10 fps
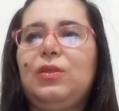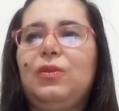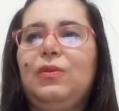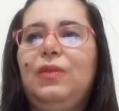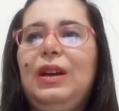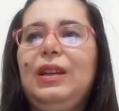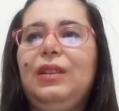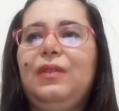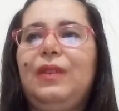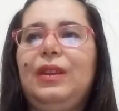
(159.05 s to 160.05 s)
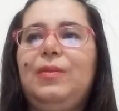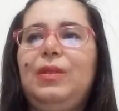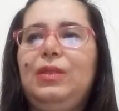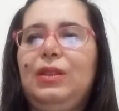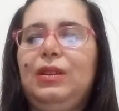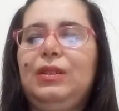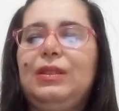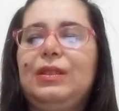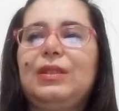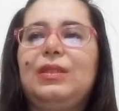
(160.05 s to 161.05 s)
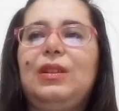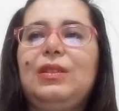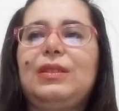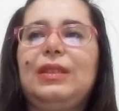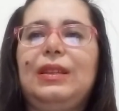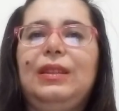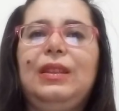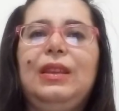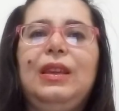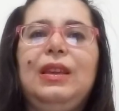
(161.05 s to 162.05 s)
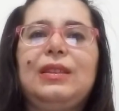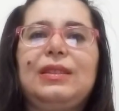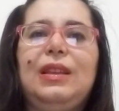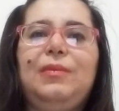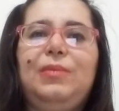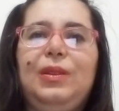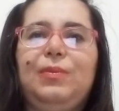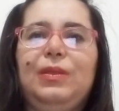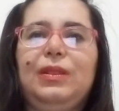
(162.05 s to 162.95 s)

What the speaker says: while pneumonia results in some people.